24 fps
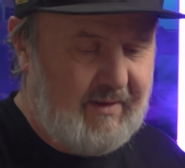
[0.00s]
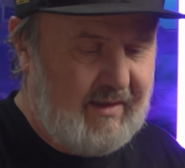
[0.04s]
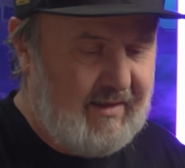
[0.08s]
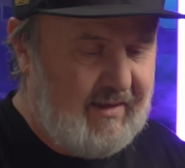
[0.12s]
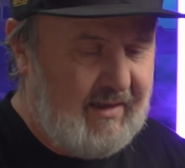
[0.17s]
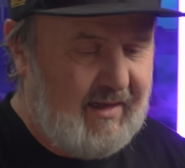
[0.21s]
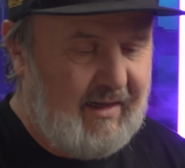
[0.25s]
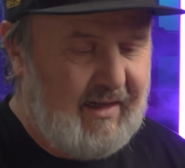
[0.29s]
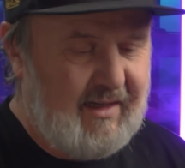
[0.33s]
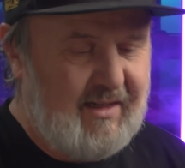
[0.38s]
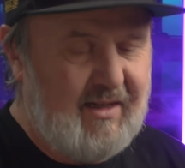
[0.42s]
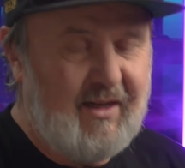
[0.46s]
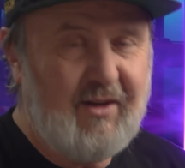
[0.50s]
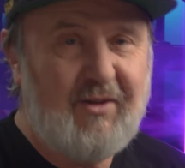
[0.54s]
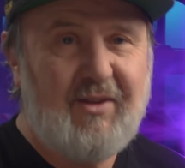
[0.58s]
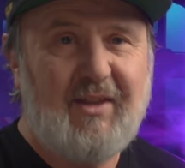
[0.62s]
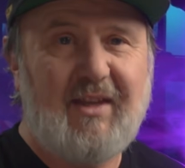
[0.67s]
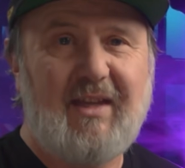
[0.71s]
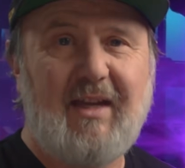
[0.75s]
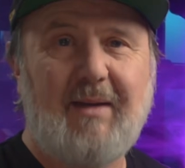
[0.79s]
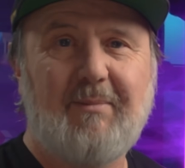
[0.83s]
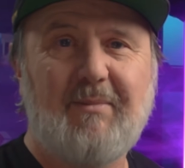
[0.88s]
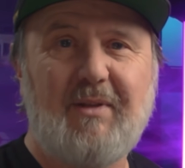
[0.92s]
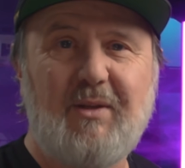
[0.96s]
I know the
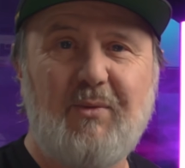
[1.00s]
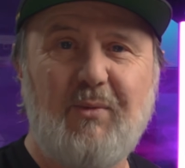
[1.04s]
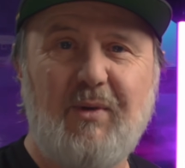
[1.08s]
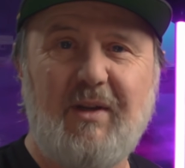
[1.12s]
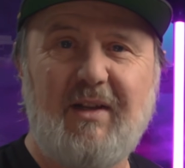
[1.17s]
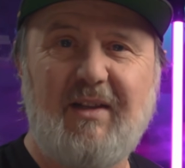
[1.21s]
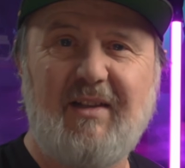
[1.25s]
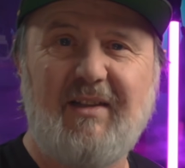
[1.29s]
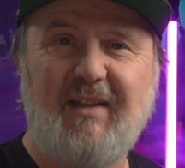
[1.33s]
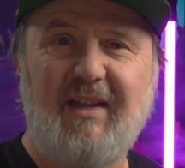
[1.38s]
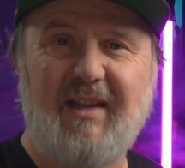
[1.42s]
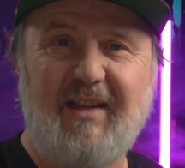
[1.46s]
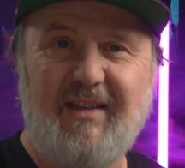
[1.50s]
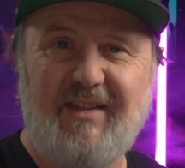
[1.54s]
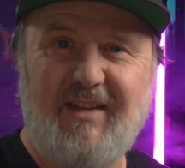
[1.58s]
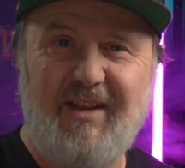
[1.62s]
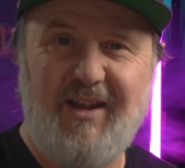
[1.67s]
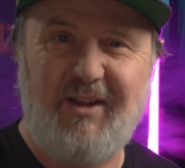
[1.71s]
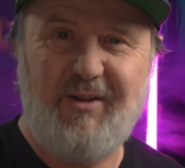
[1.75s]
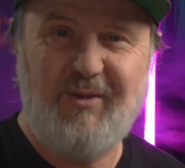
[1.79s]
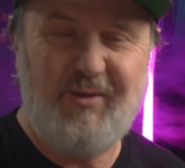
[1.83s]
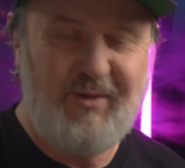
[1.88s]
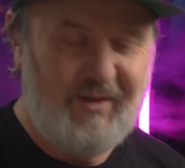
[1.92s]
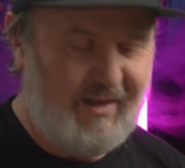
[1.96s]
company well. I
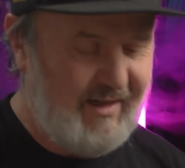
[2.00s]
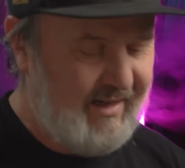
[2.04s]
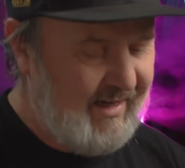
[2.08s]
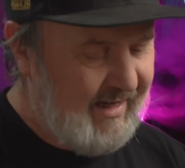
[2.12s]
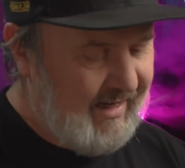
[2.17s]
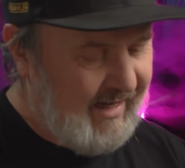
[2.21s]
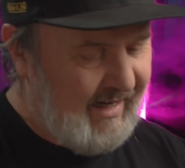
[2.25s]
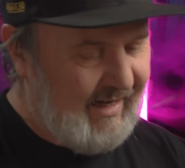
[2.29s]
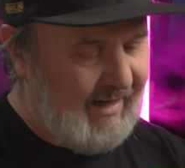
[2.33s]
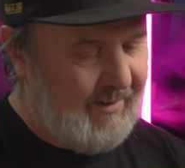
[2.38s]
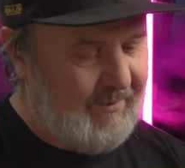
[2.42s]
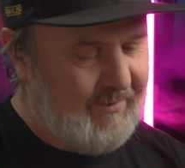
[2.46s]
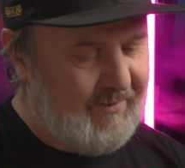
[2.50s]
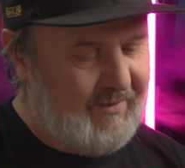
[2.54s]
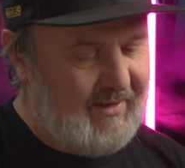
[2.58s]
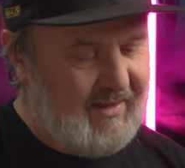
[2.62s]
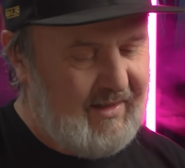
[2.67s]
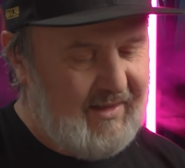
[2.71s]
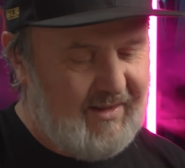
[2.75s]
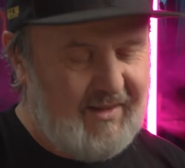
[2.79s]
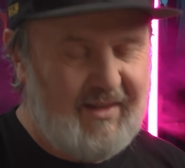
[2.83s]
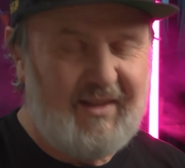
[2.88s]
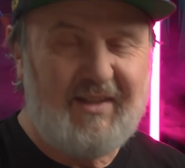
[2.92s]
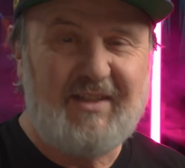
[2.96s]
know the
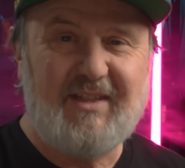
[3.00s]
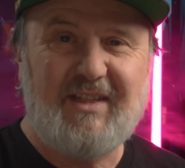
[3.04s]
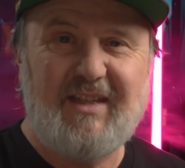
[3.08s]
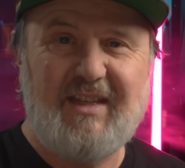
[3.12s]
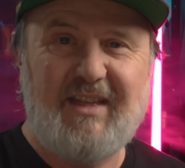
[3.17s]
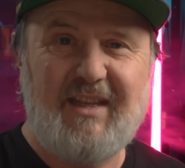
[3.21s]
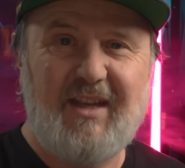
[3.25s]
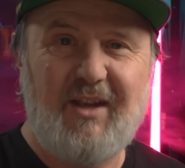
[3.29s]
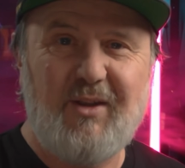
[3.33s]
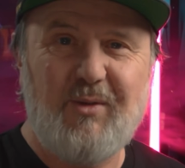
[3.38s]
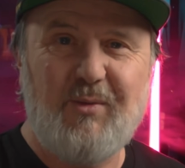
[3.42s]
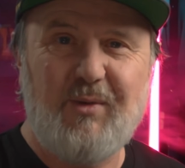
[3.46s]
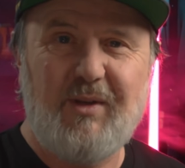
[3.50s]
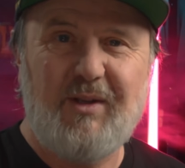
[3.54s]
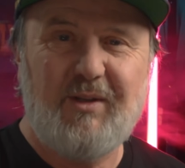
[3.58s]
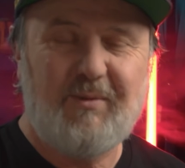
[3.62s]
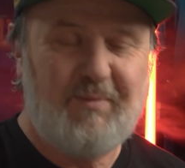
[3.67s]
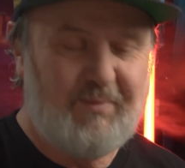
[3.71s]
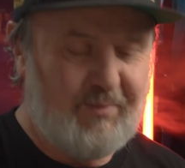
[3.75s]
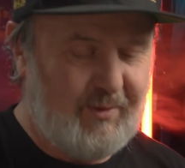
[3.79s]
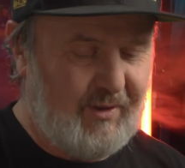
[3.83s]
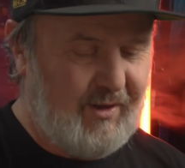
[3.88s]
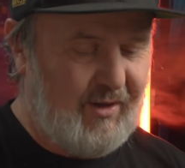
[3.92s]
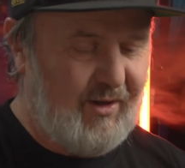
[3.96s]
CEO well
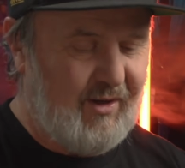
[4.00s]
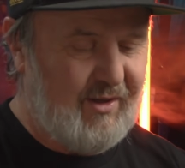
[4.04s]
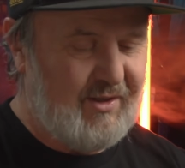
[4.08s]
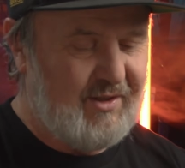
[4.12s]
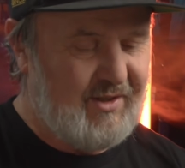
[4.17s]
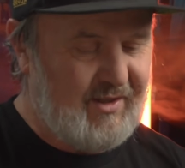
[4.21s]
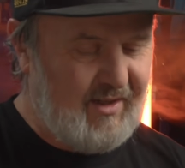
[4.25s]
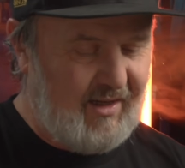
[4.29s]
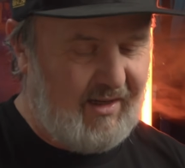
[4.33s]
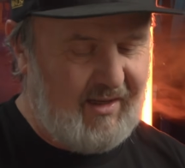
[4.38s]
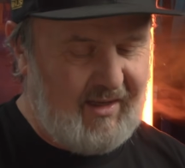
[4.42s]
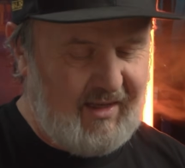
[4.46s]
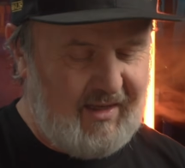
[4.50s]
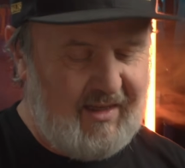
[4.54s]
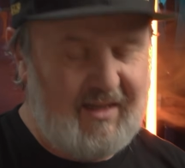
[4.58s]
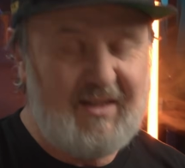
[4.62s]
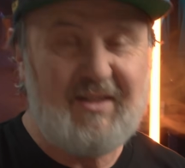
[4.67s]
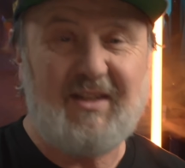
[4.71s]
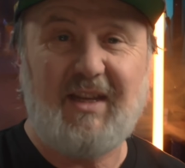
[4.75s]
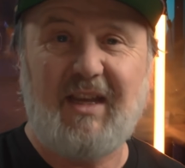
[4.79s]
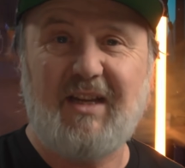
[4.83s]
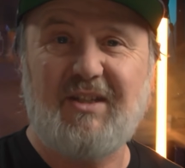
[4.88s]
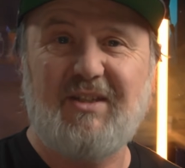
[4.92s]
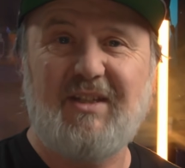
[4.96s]
because
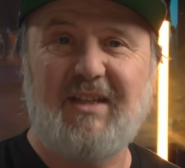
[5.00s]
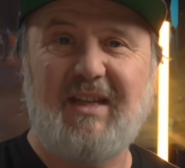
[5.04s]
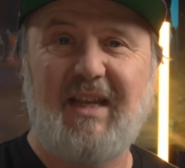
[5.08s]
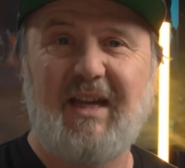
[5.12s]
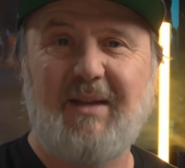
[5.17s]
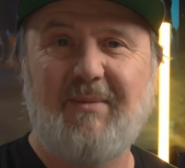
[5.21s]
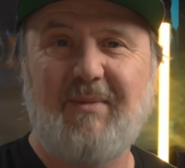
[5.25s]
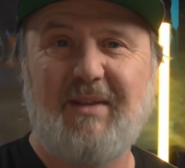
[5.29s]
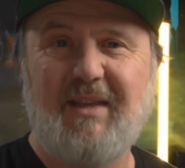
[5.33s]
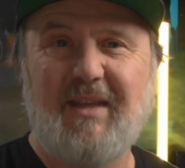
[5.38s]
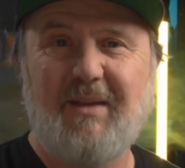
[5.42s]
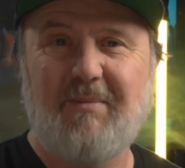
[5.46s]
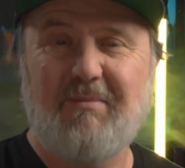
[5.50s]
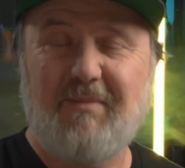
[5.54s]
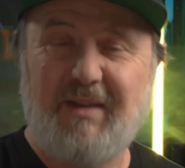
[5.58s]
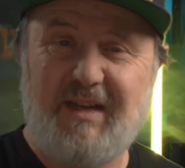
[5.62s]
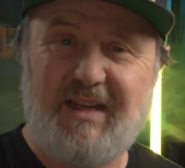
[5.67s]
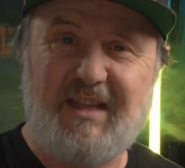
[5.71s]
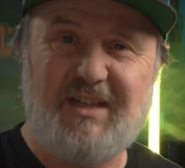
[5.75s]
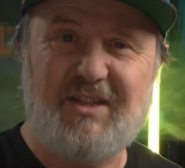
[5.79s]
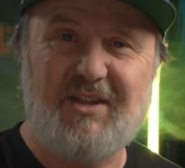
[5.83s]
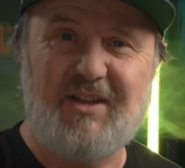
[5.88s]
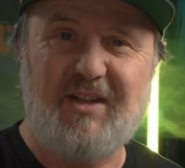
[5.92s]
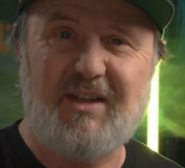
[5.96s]
he's actually come here
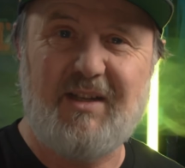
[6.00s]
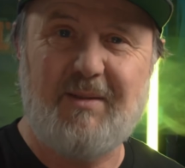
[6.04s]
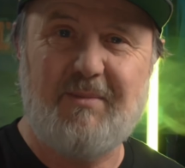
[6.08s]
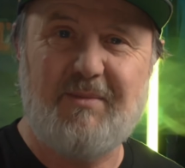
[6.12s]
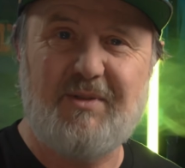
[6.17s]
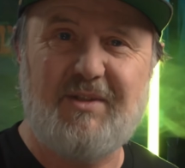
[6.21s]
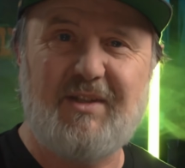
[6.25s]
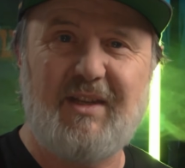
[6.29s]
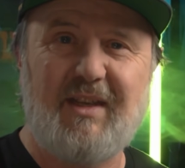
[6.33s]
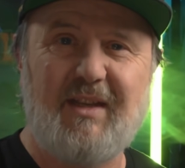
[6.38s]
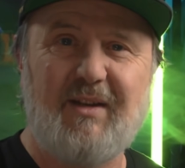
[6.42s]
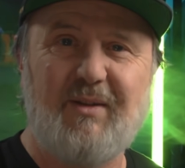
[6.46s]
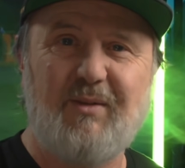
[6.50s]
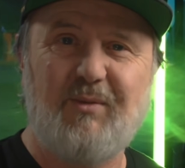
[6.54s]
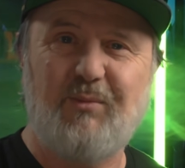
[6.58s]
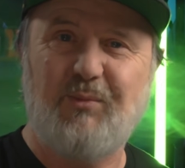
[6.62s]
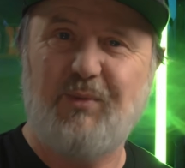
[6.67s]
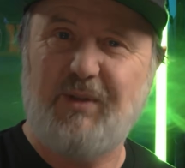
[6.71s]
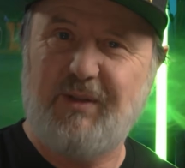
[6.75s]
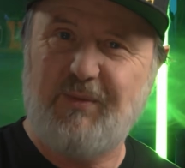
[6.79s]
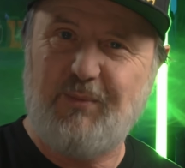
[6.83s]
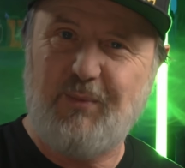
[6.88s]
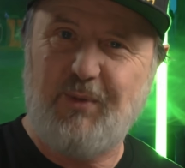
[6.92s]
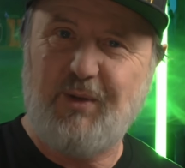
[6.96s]
many times and
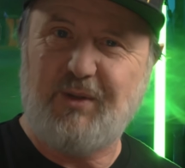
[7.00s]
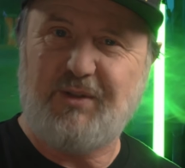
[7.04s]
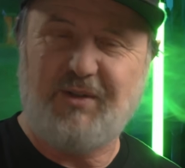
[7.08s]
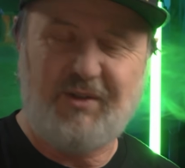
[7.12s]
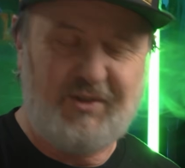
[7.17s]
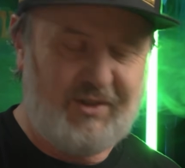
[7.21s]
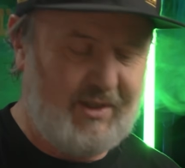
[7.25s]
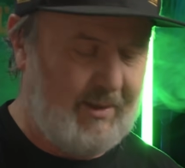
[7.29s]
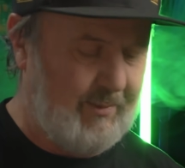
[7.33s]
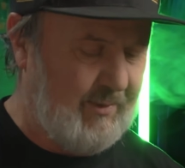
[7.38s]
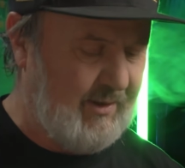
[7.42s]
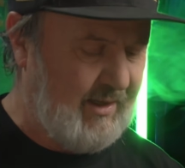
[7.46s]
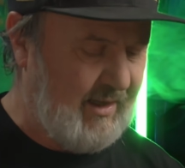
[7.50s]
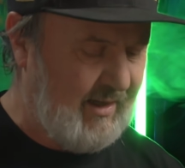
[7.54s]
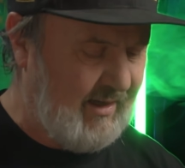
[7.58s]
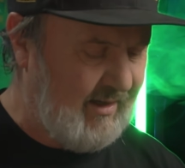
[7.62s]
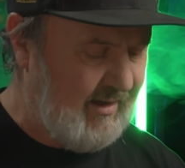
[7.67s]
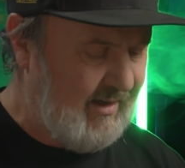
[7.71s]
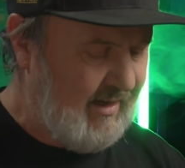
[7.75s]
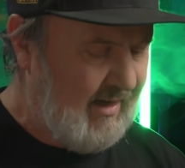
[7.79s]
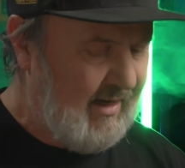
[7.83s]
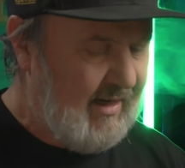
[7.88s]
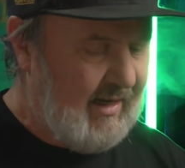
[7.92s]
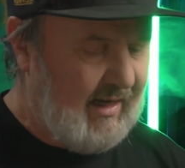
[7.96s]
we've worked on some of their
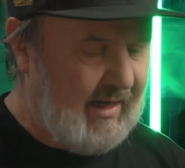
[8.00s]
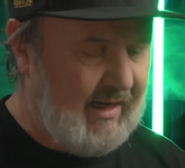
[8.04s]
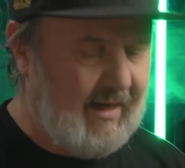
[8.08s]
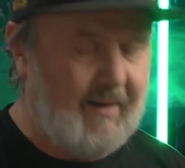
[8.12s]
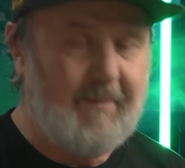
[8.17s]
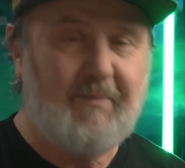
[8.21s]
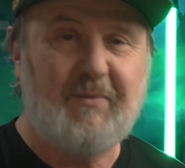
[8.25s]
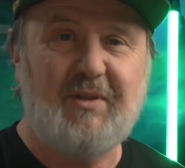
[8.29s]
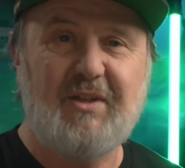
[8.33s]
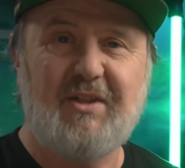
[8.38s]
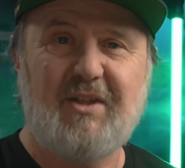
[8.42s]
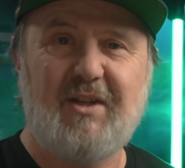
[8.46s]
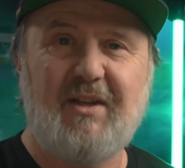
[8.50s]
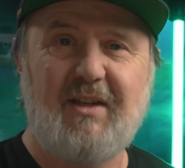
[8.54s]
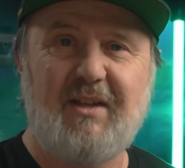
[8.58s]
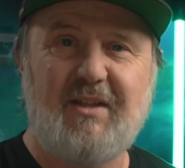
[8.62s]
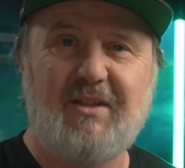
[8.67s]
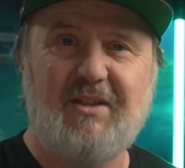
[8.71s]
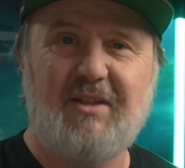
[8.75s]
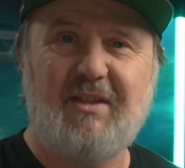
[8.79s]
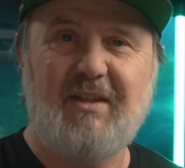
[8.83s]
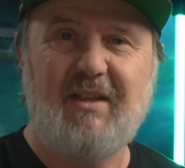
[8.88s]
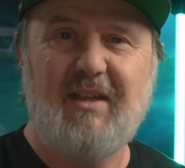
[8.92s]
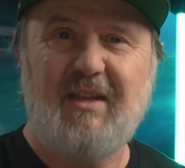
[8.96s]

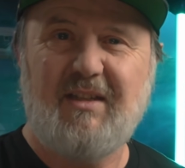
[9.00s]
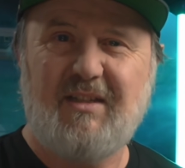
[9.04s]
designs.